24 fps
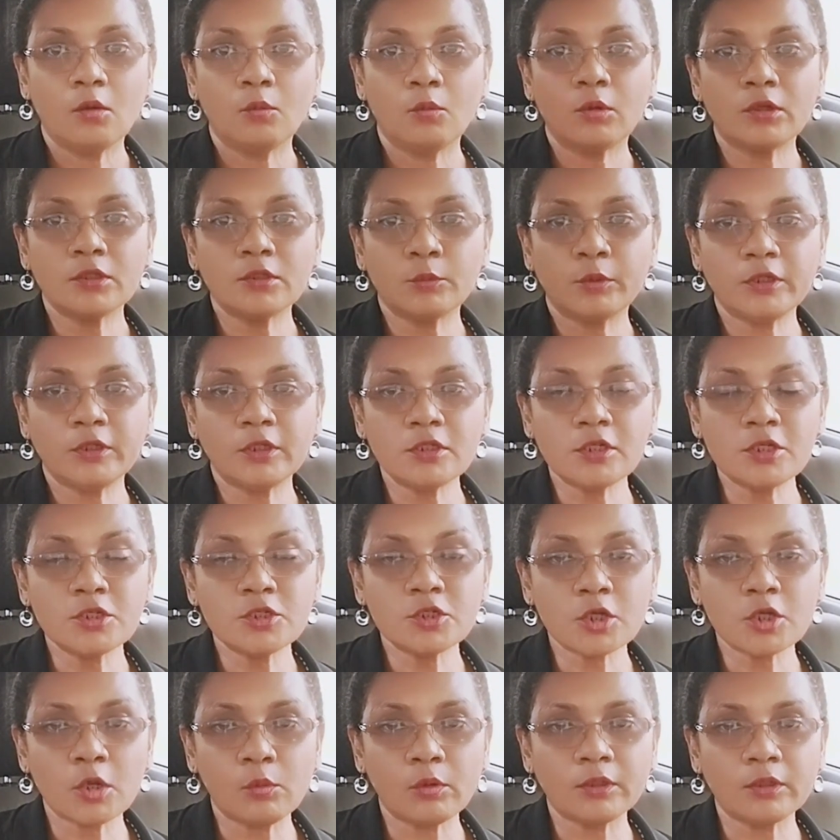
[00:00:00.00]
But when you're in the
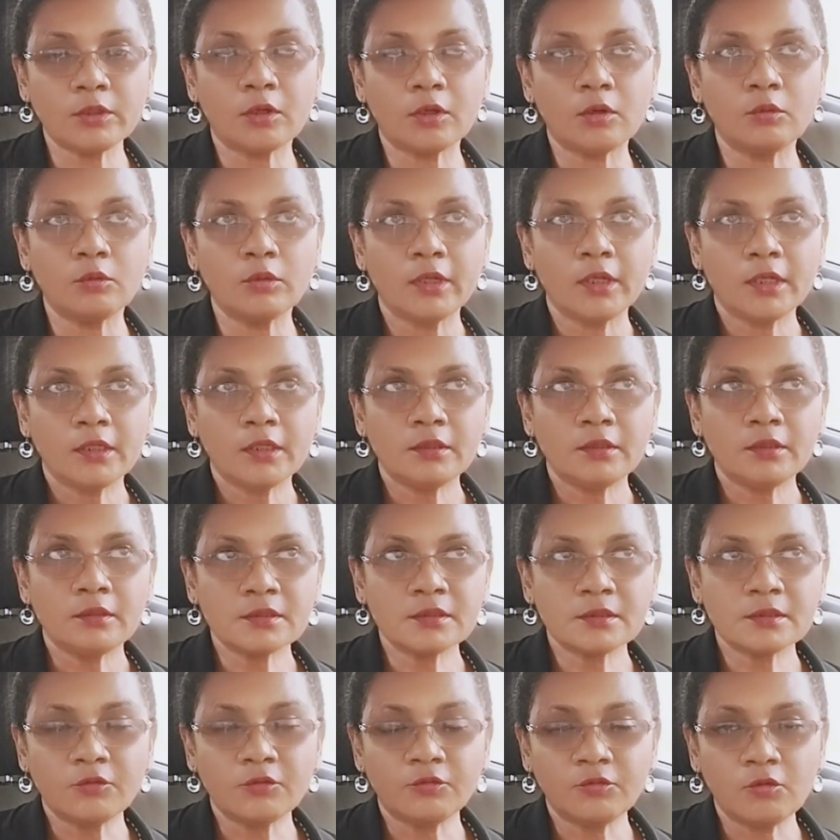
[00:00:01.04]
shower now, you,
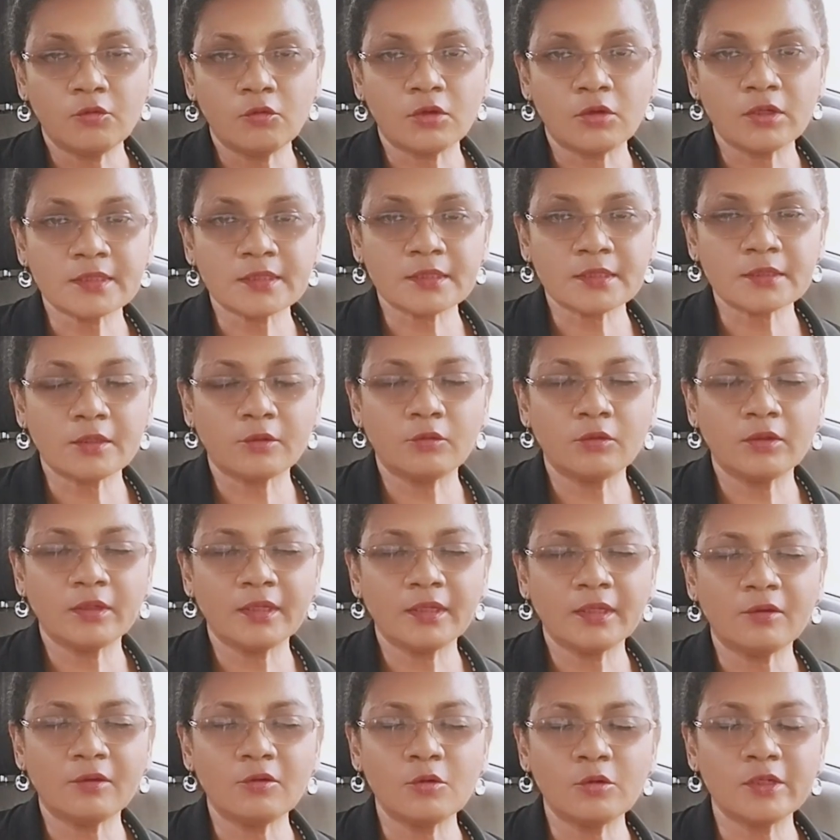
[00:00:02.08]
you focus and say,
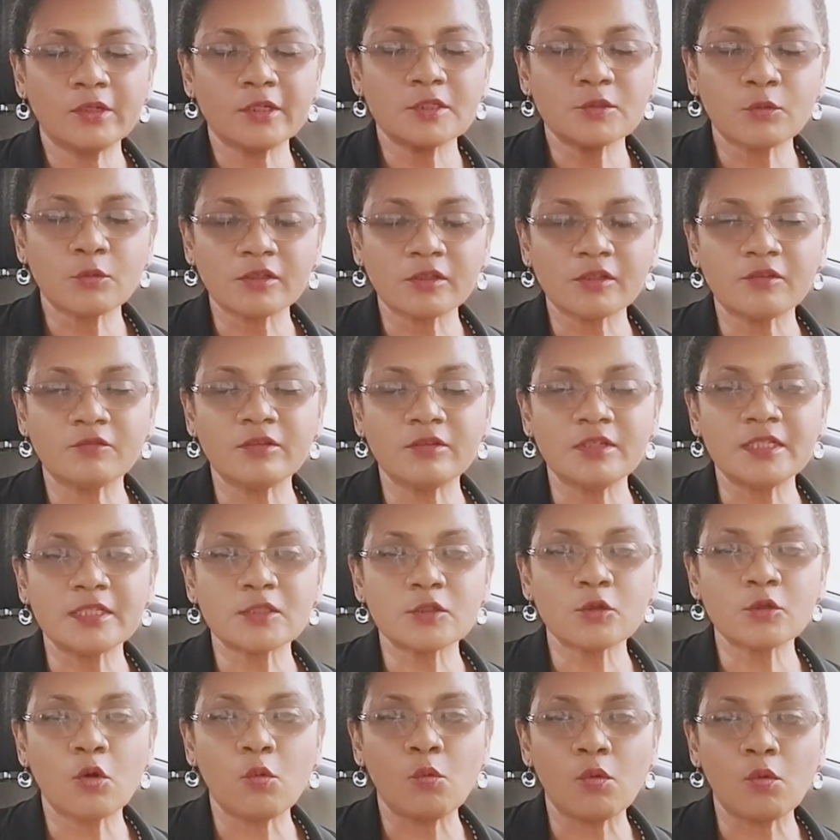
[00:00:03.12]
okay, oh, this water feels
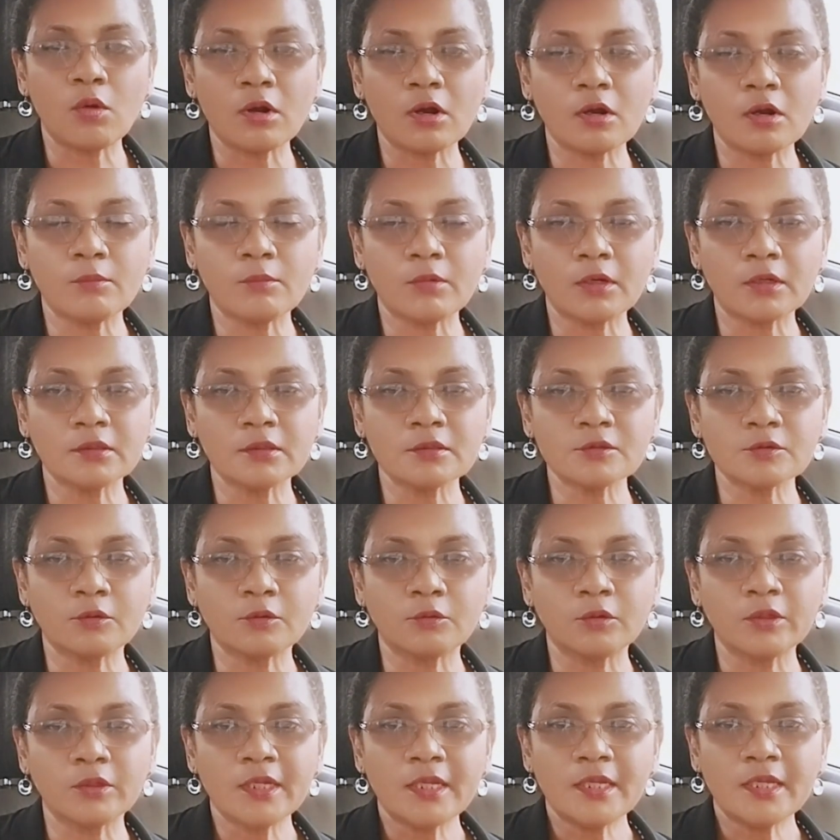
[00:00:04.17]
so warm or
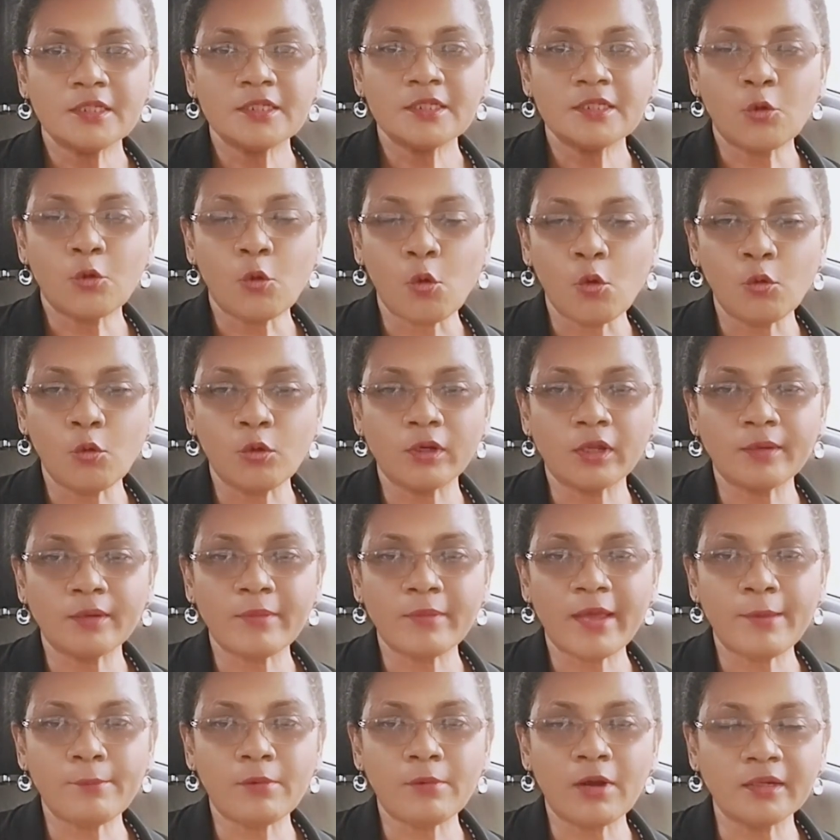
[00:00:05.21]
so cold on
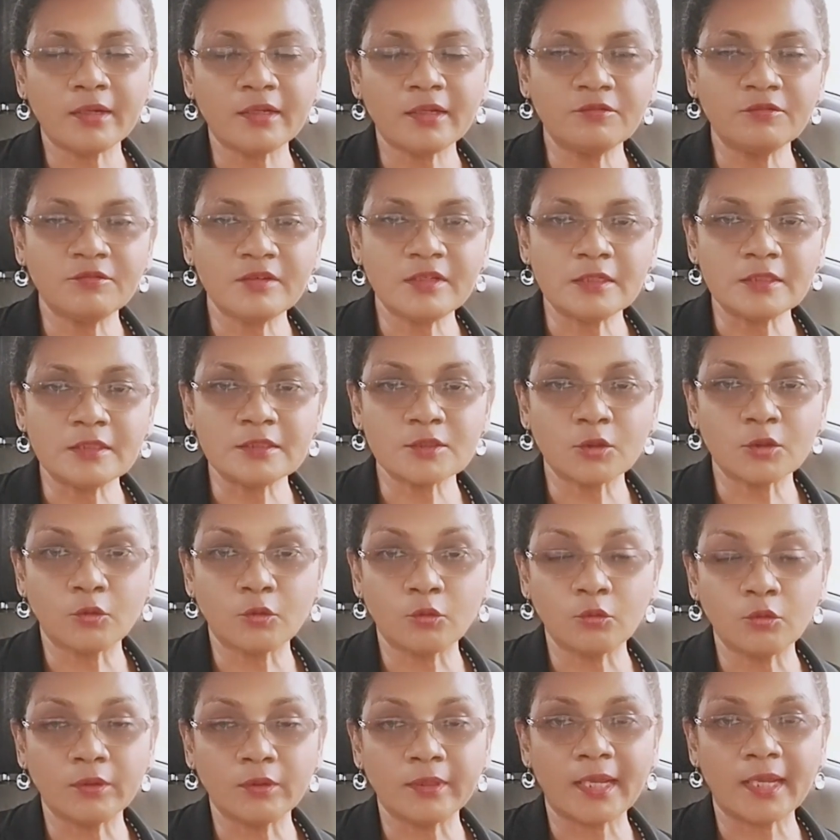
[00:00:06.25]
my body, it feels
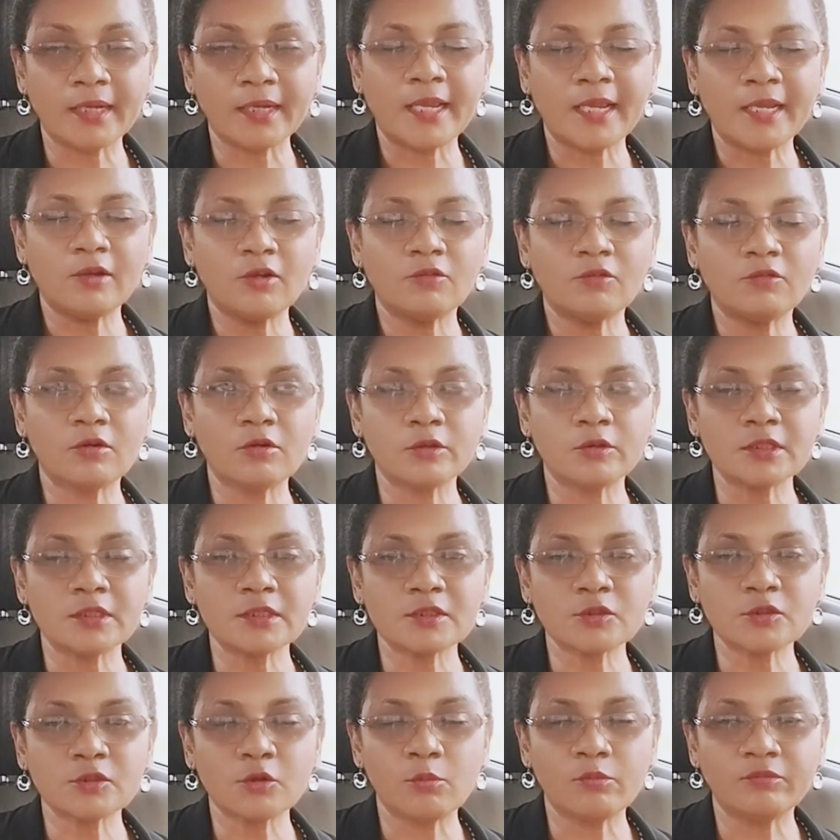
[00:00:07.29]
good, and I love how the
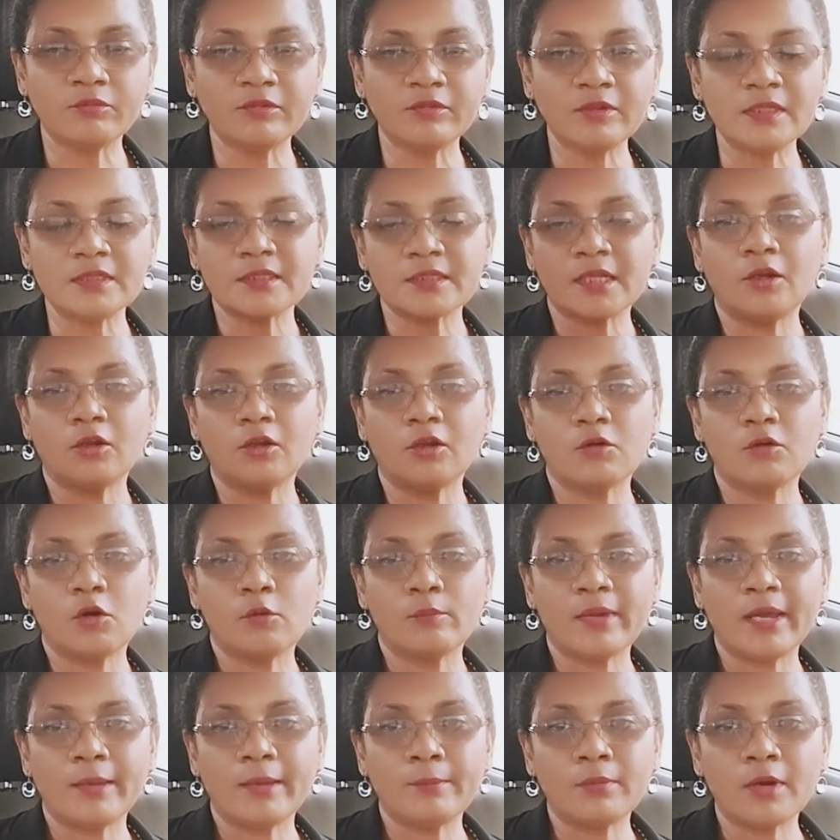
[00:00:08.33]
soap feels, I love how
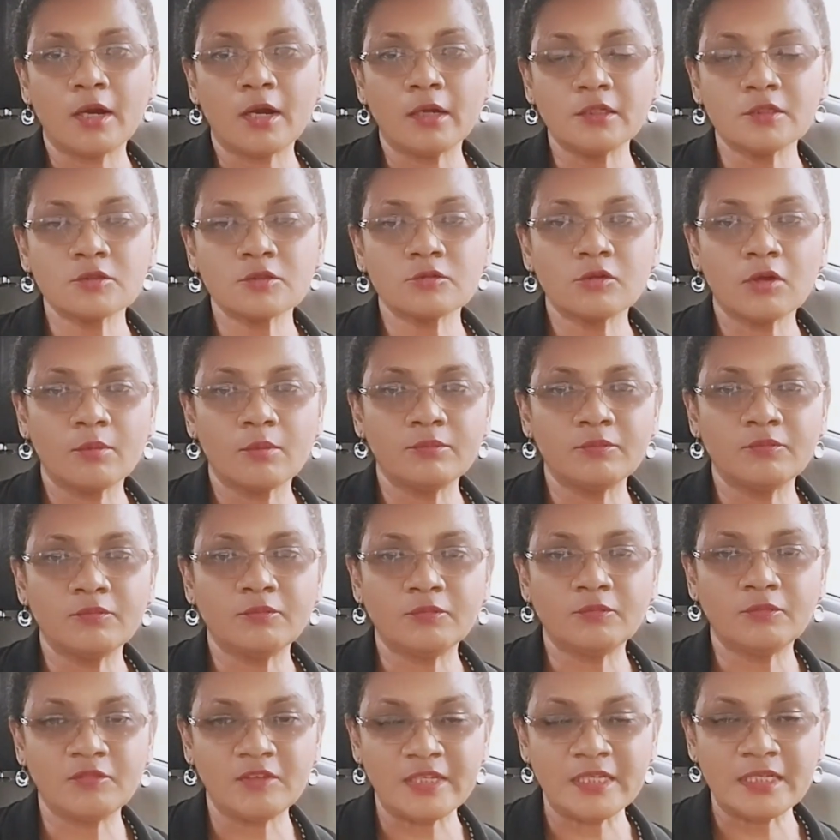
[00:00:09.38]
my body scrub
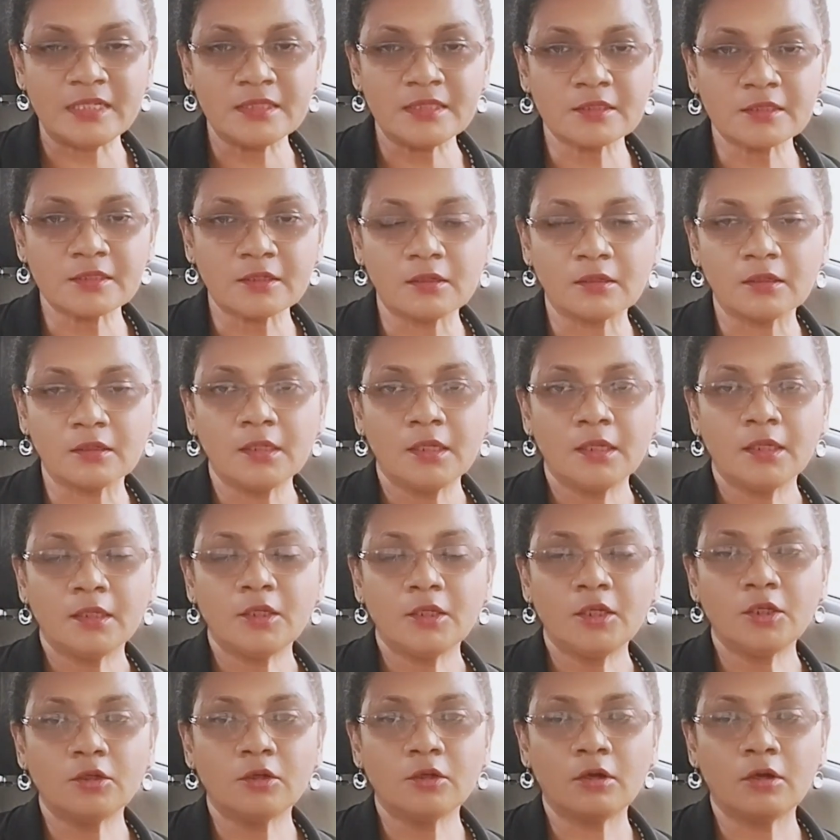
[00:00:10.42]
feels, or
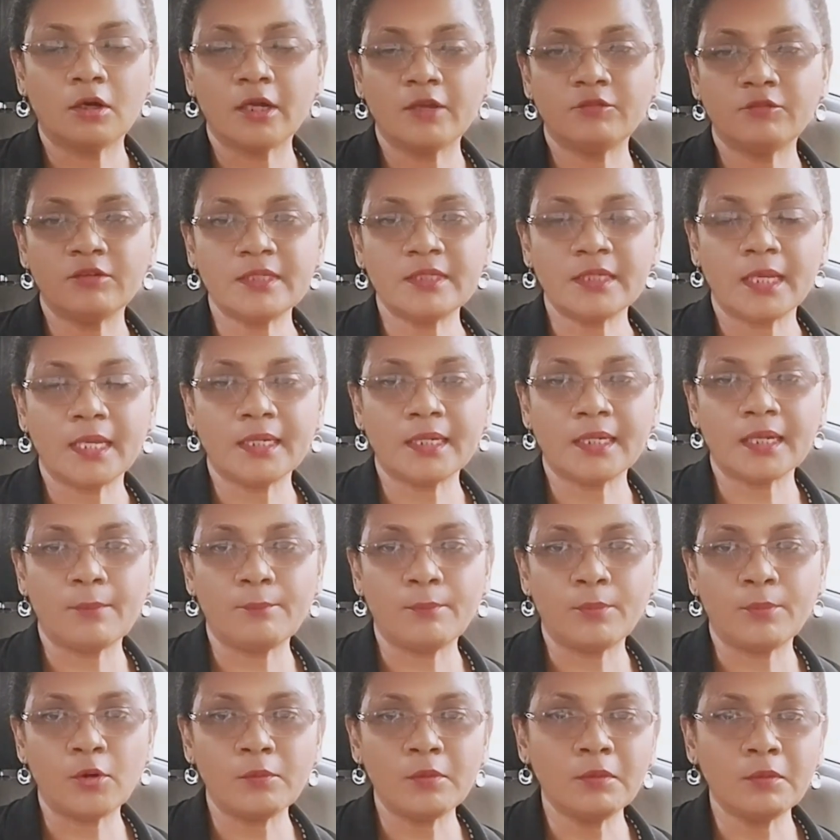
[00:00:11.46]
you know, or if you're taking a
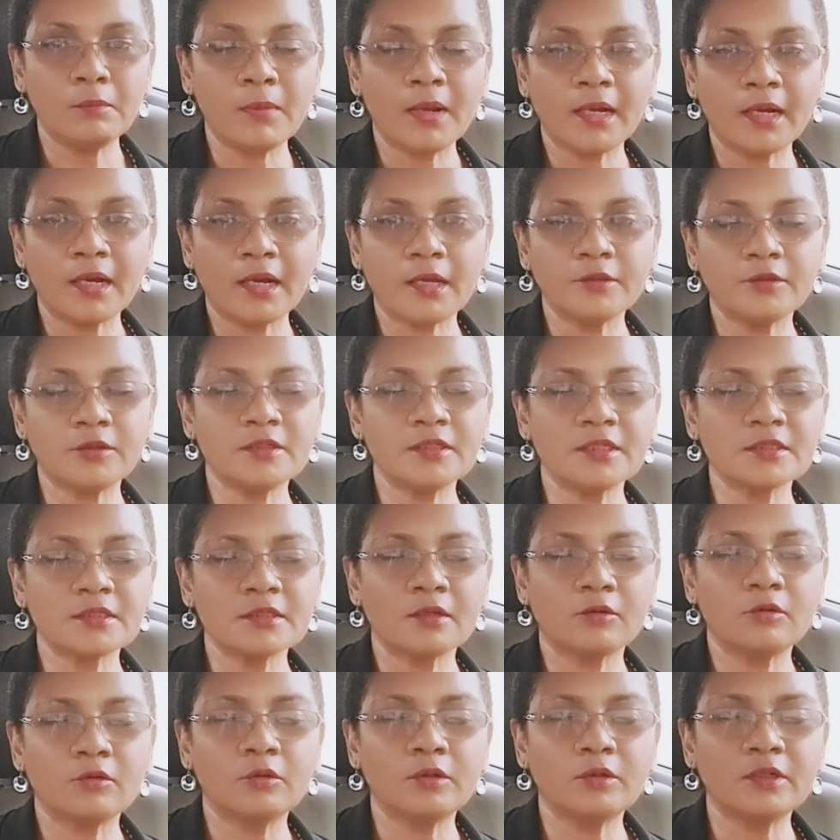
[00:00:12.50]
bubble bath, you just
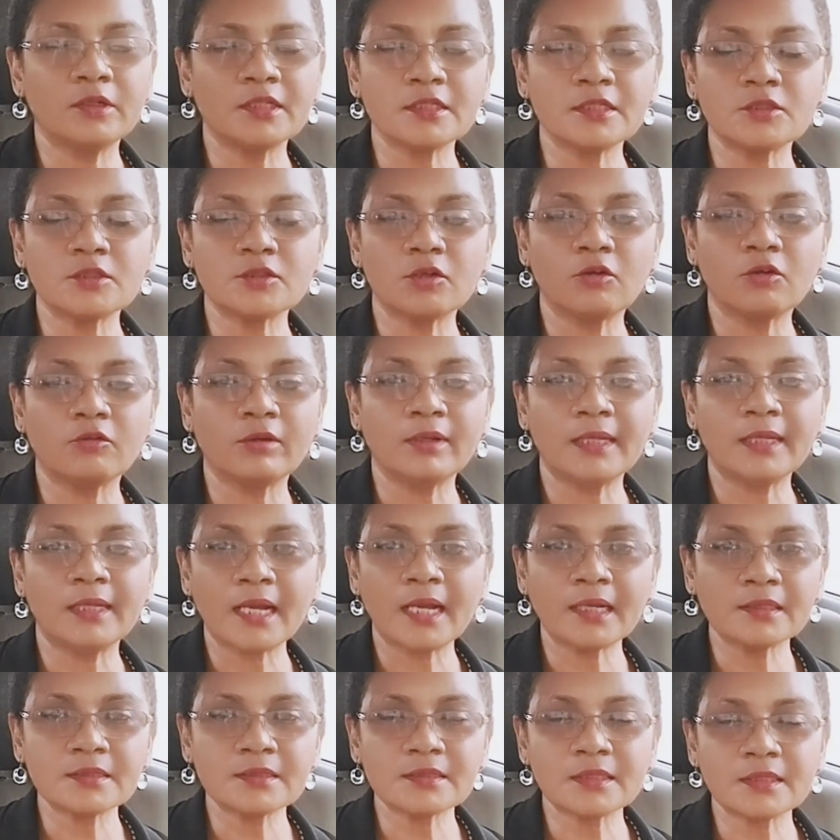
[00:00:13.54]
say, oh, this is so
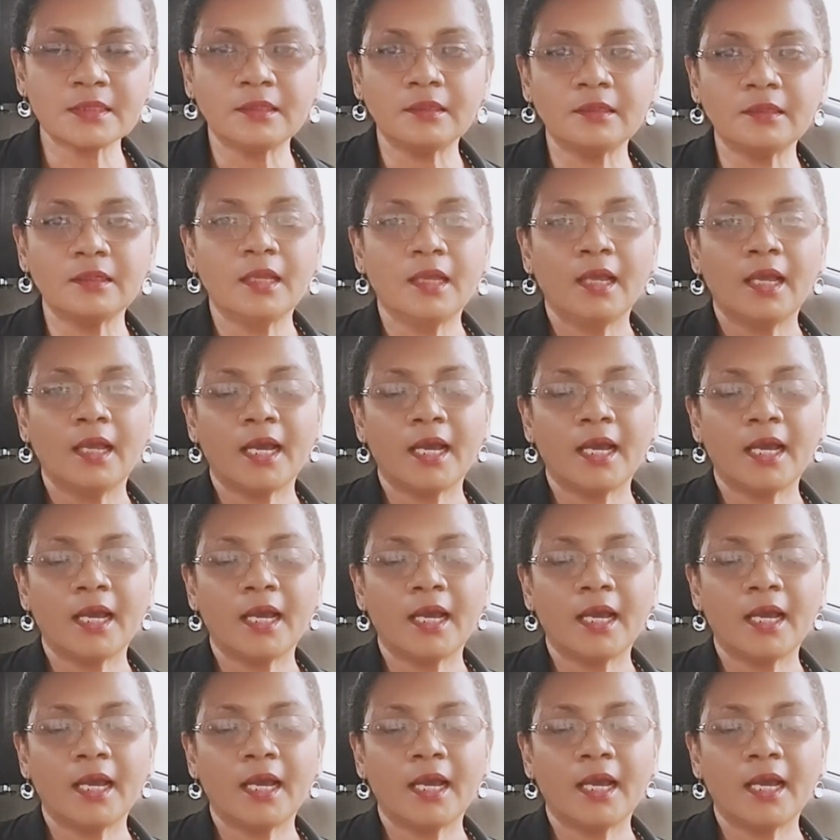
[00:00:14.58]
relaxing,